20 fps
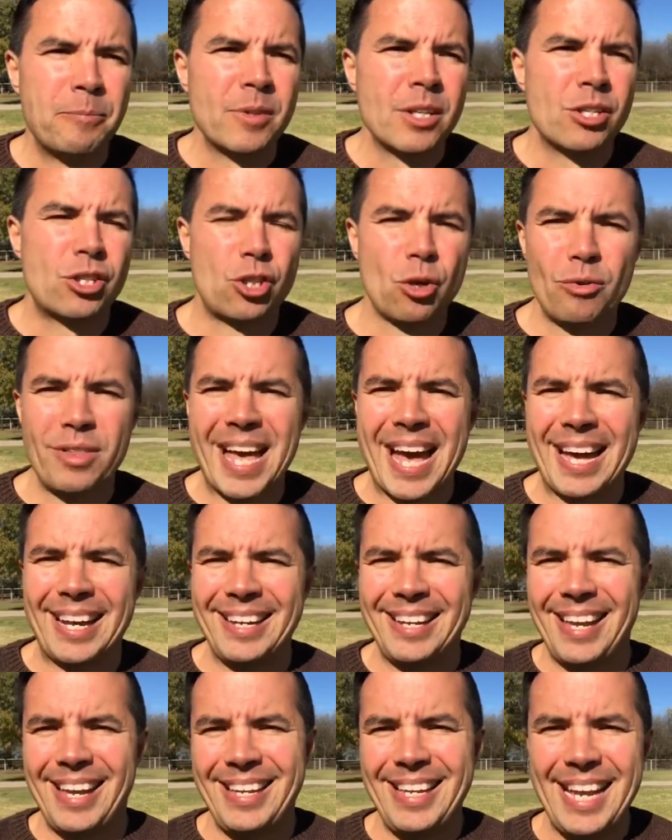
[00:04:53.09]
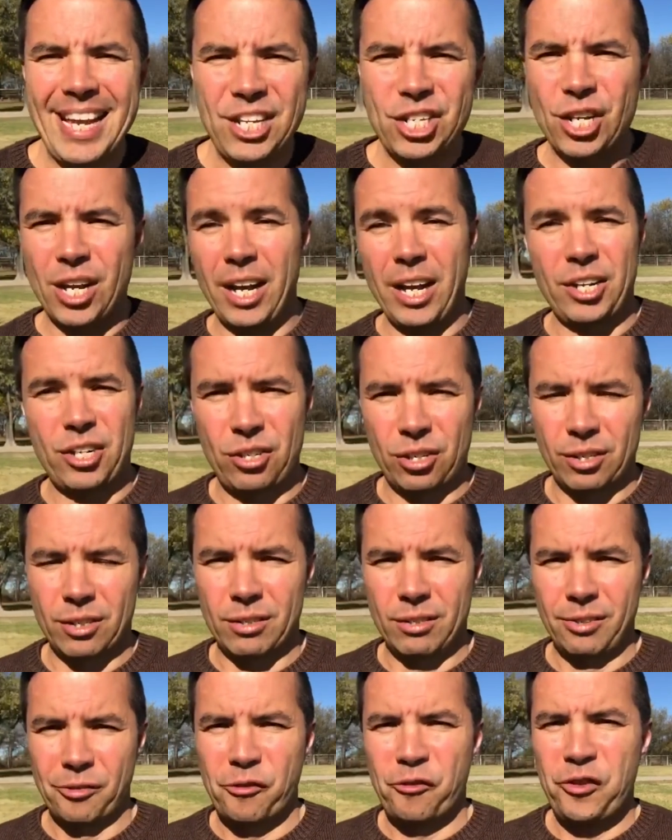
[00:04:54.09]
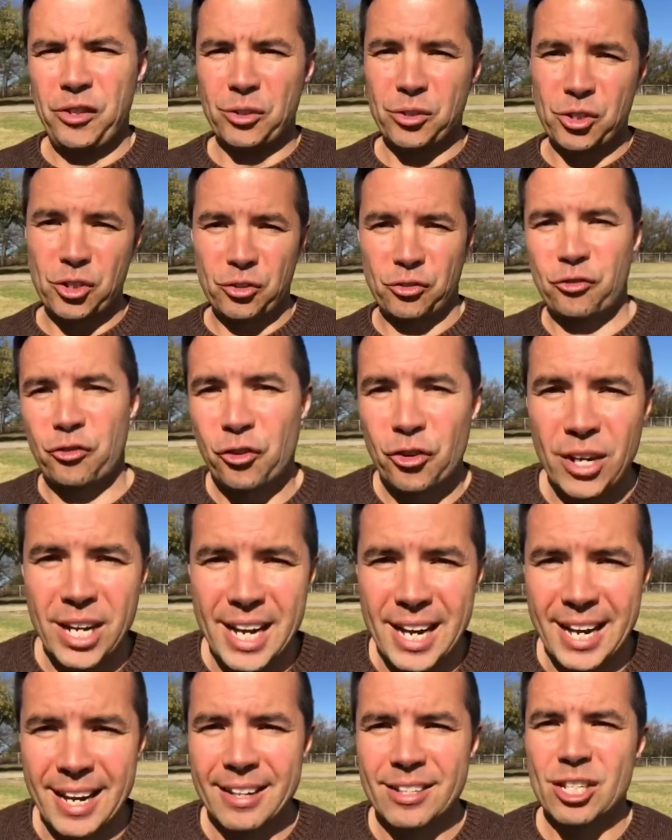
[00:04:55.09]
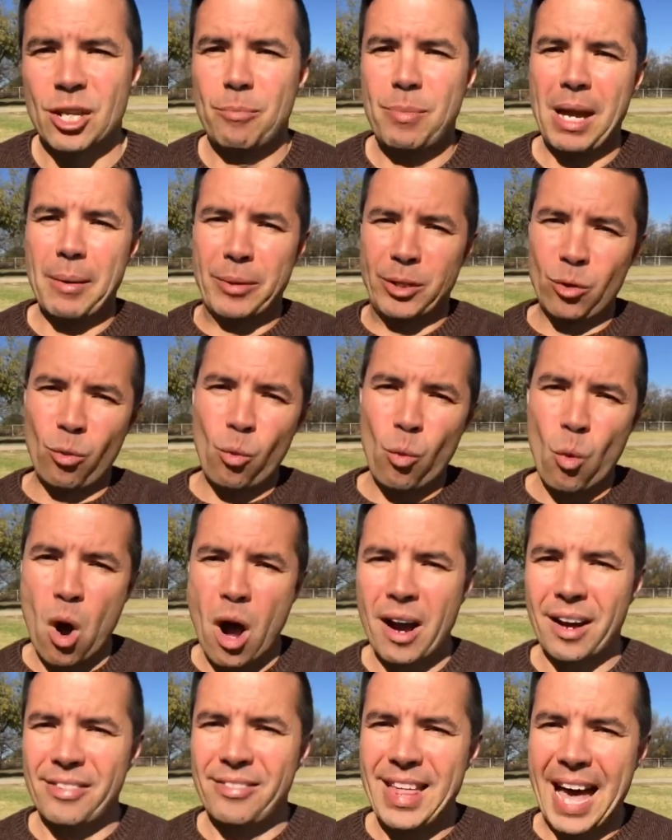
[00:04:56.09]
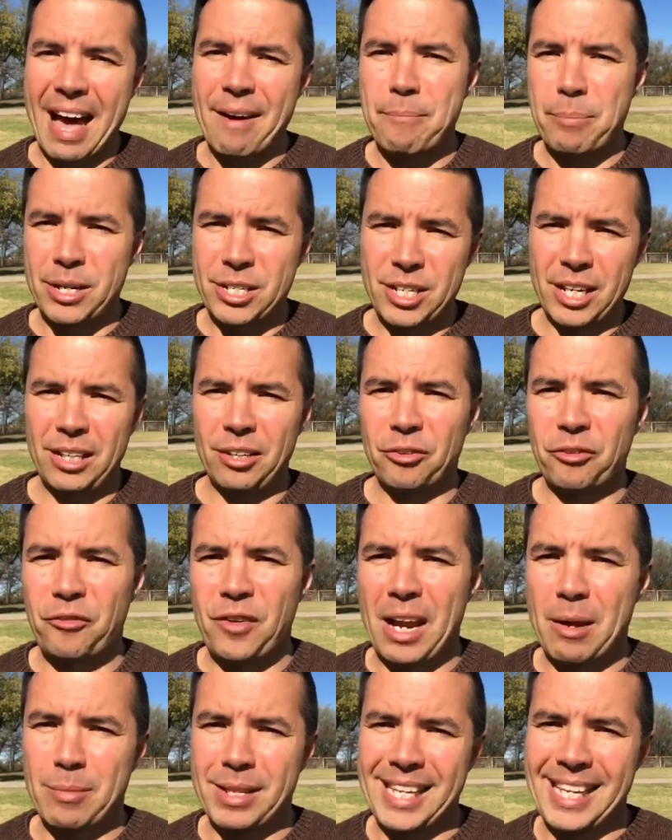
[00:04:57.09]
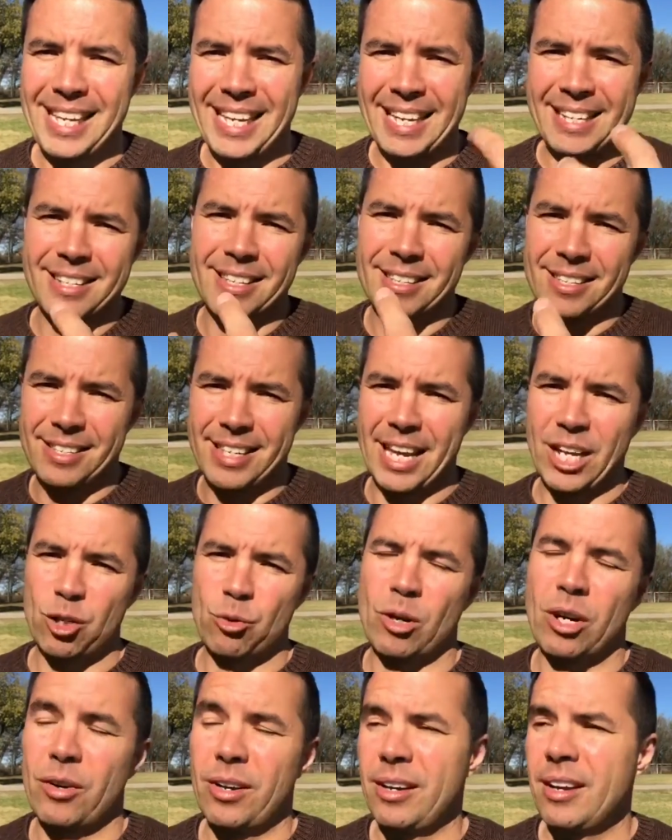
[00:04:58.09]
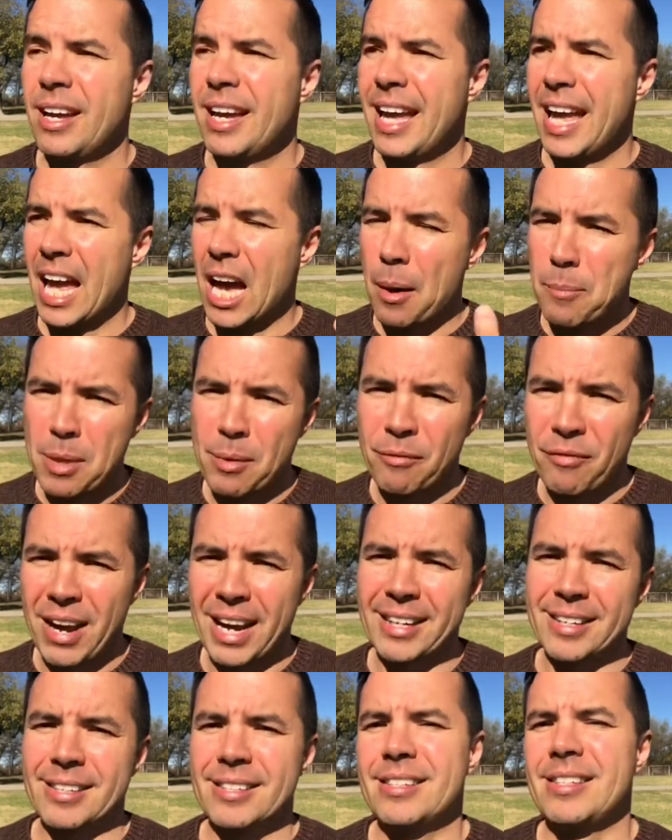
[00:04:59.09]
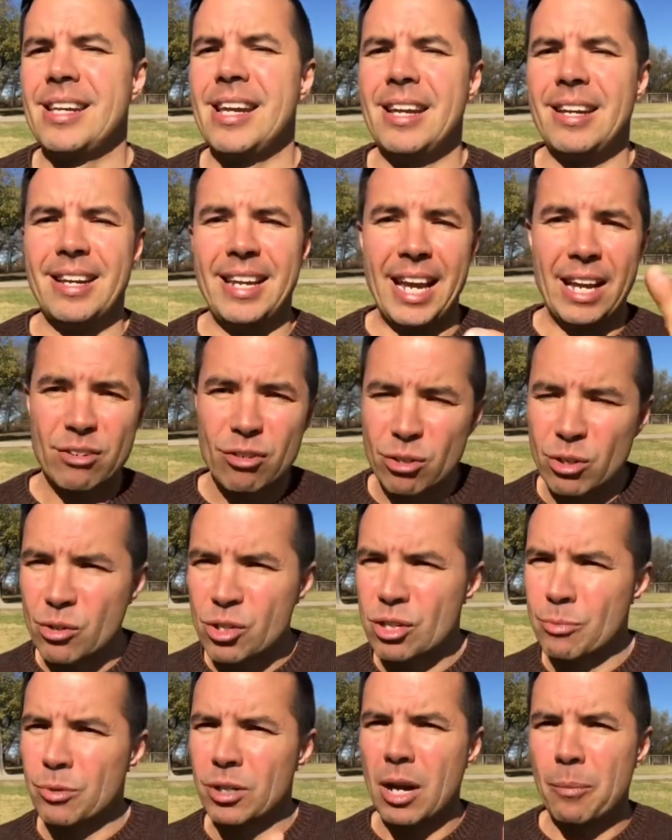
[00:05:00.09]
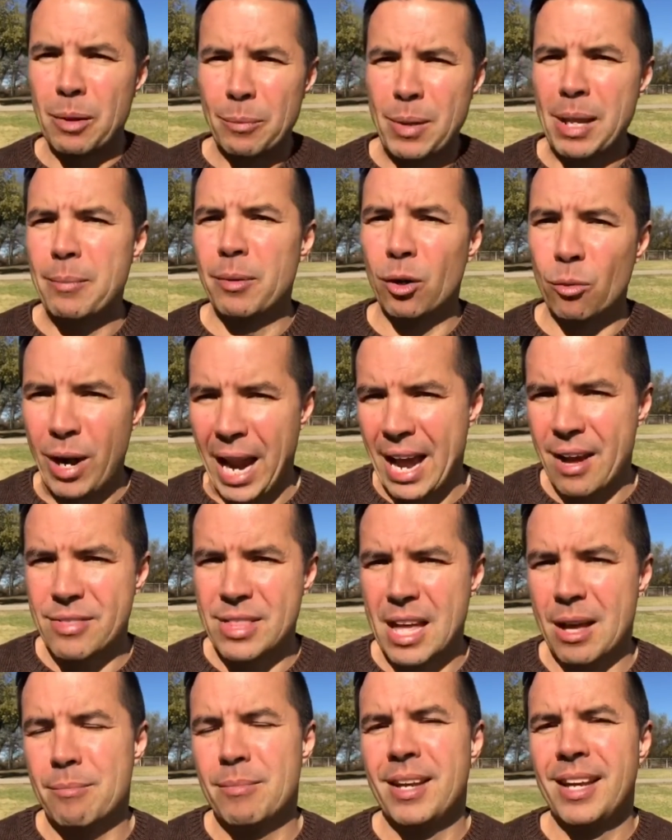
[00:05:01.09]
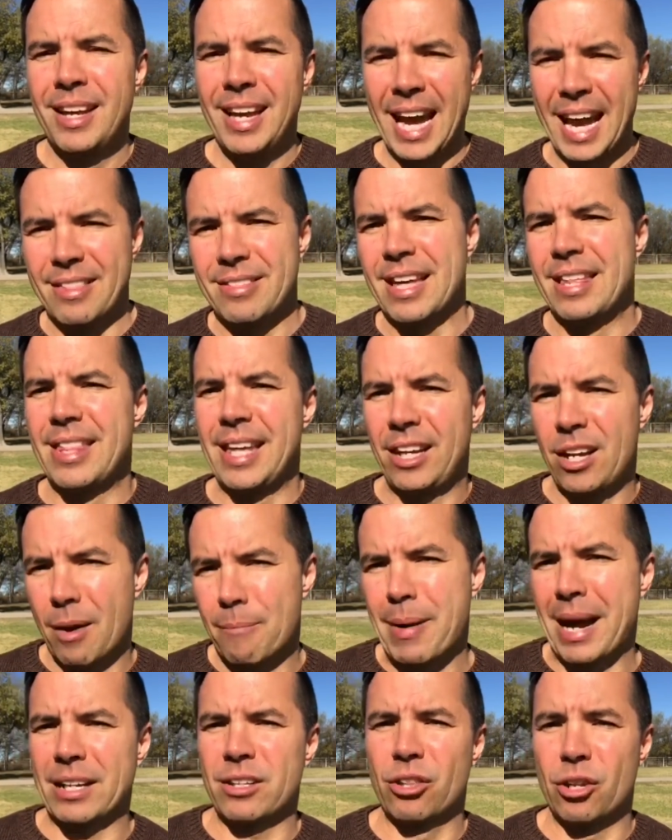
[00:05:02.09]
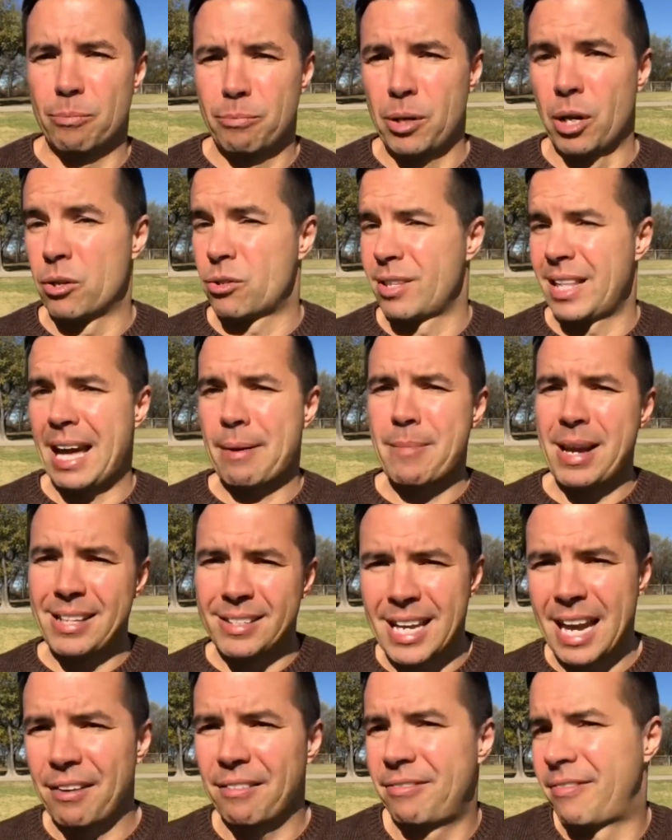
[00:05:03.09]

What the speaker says: So that each usher feels free to be able to walk that particular family into the sanctuary, help them find a seat, introduce them to a couple of people around them, and then they come back to their post. So that may take